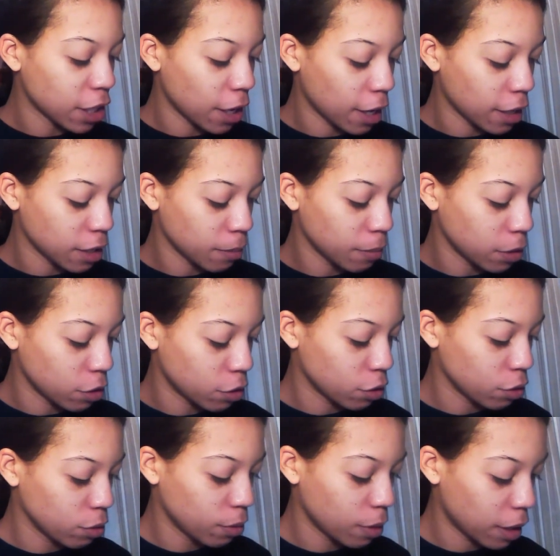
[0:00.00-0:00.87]
has something
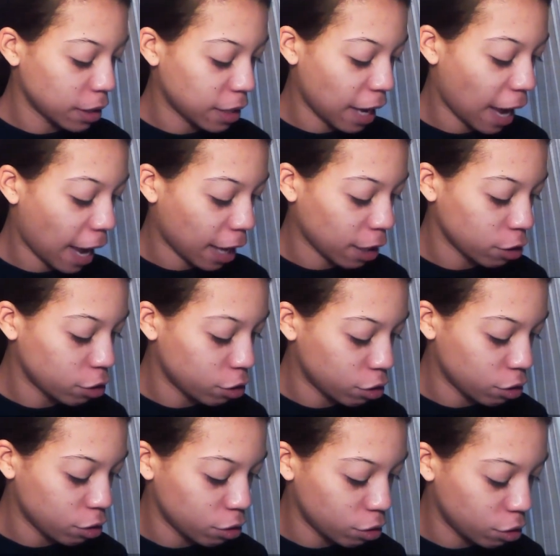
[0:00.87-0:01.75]
to
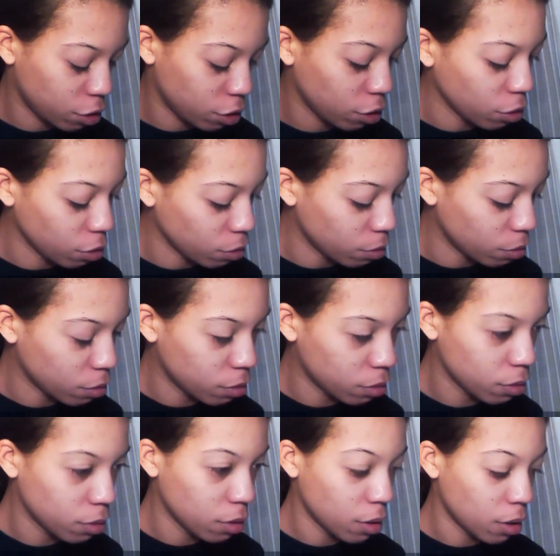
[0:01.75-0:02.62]
attach to.
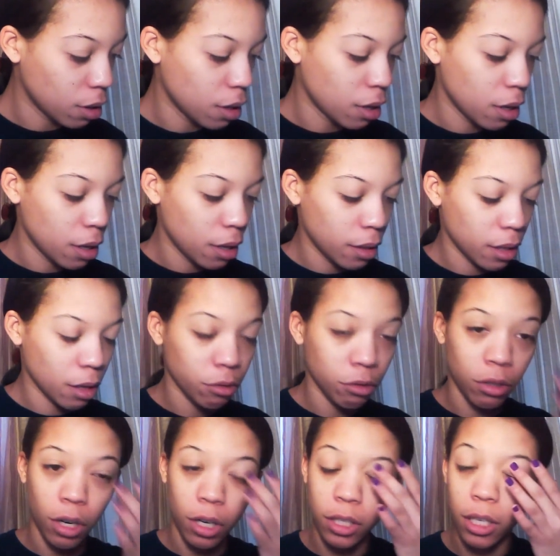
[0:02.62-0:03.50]
That's
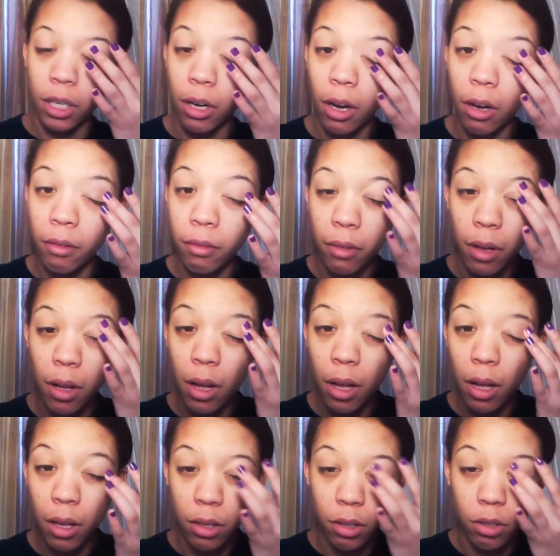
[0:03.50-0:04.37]
really hard to get off.
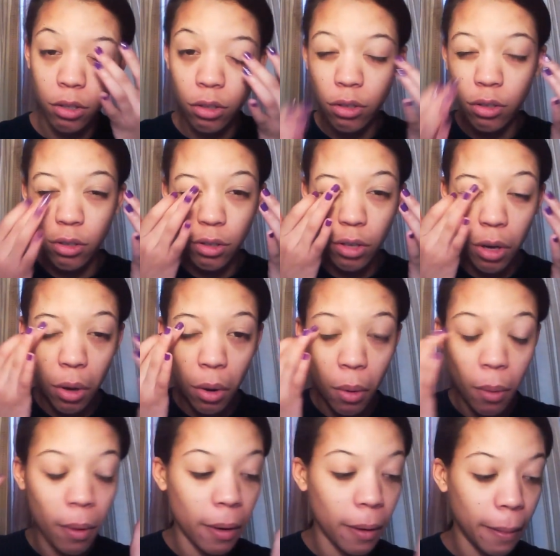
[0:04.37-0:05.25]

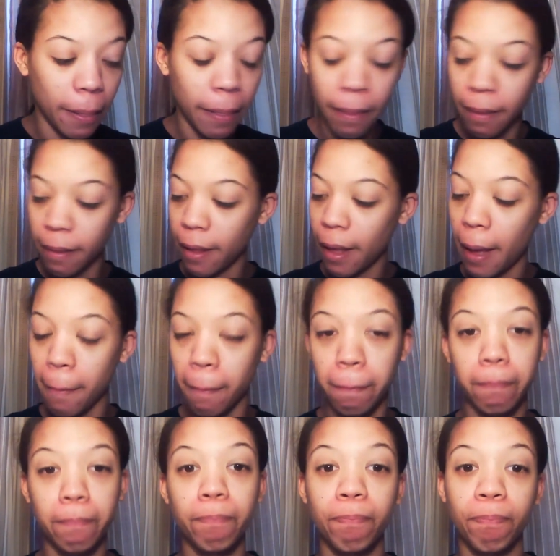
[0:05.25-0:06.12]
So yeah,
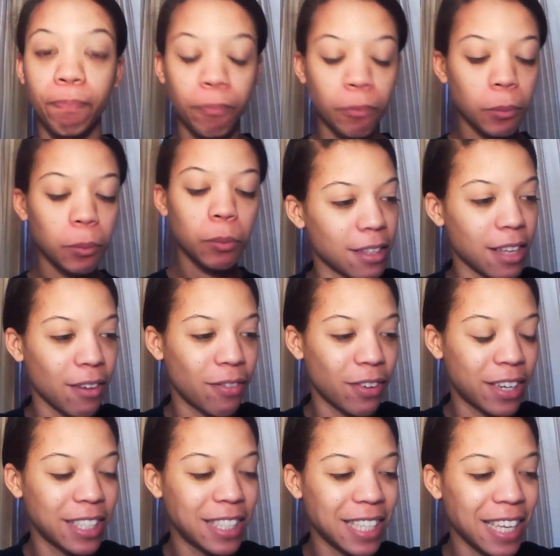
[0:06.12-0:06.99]
now time
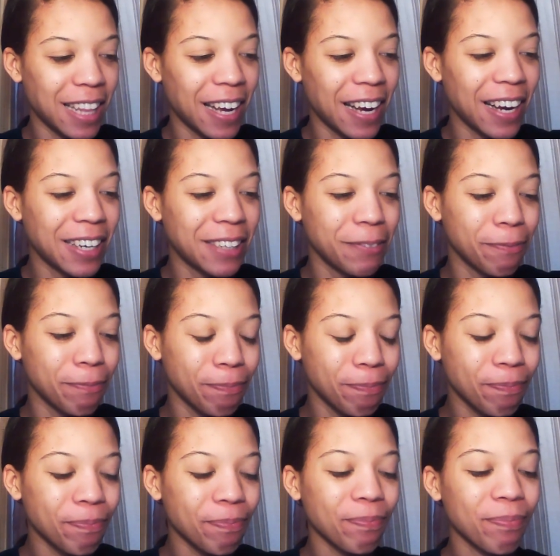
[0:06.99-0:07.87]
for concealer.
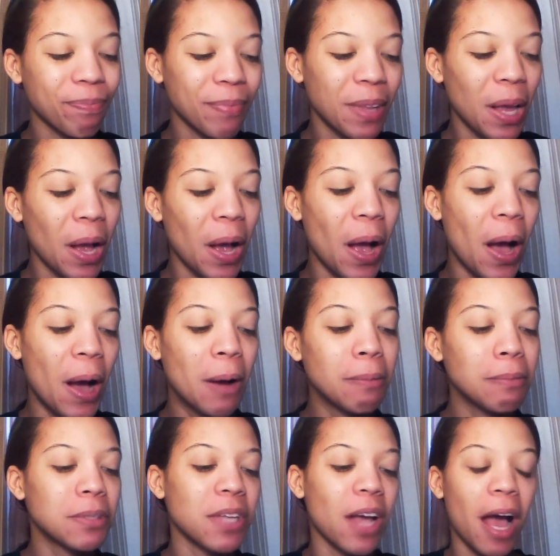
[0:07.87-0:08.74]

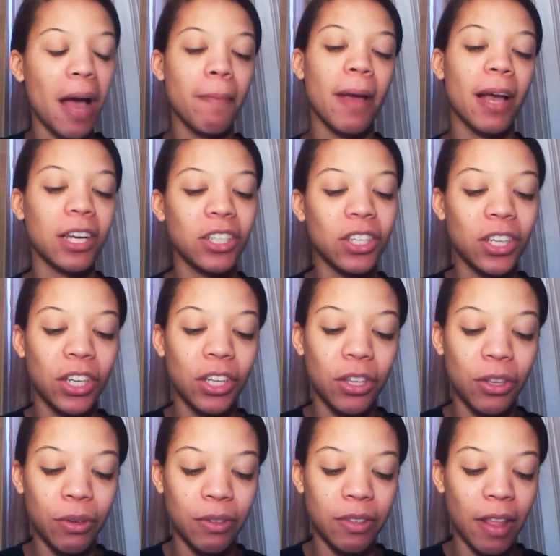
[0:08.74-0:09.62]
So I'm actually going
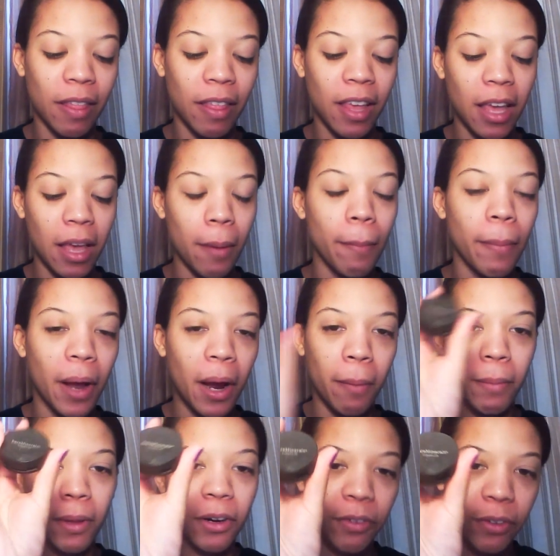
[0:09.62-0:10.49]
to use the
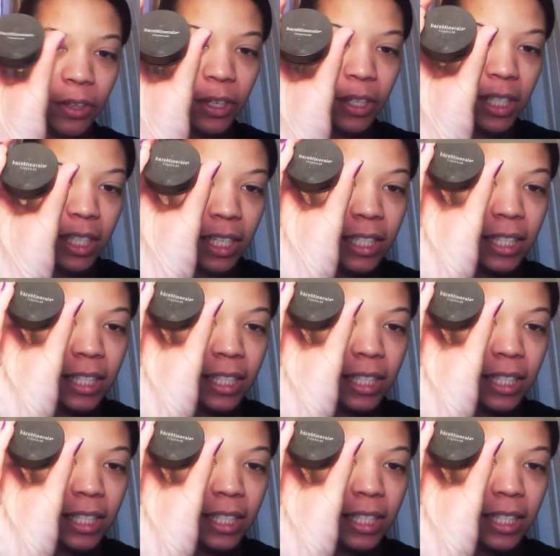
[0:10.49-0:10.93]
BareMinerals